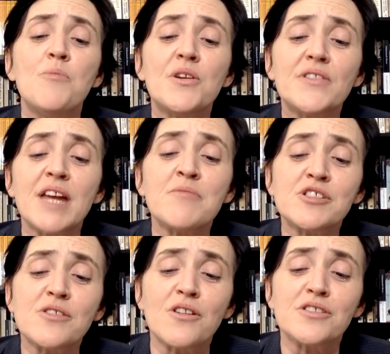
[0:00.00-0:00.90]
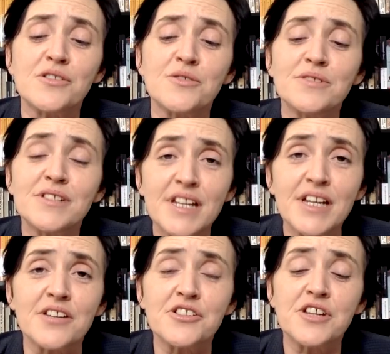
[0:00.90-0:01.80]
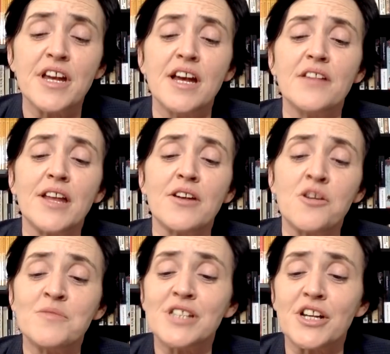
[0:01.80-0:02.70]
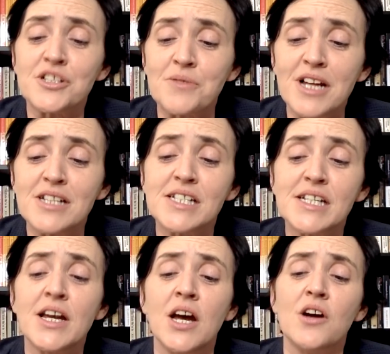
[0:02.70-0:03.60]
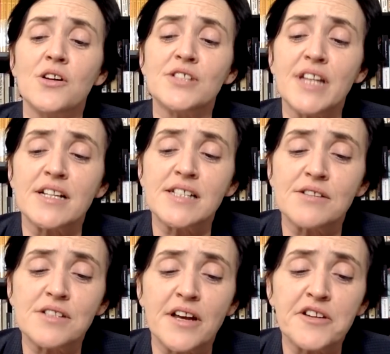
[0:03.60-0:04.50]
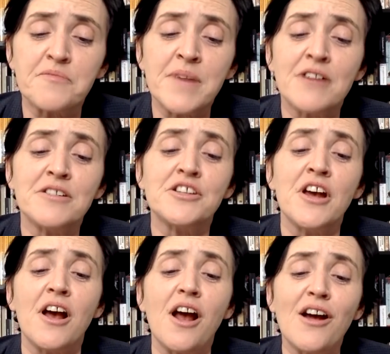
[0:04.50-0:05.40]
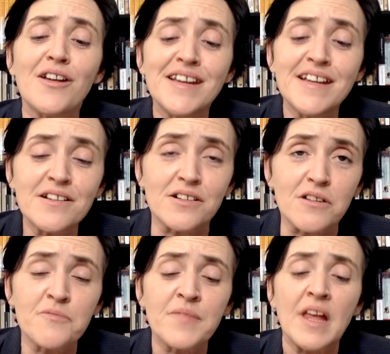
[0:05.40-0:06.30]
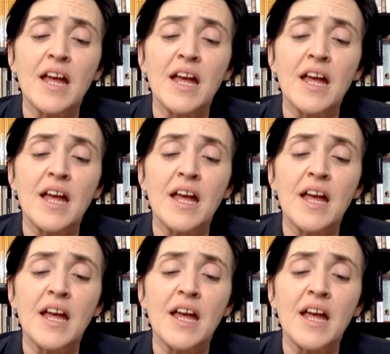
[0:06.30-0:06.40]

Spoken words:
But they must also teach that homosexuality or sex outside of marriage are legal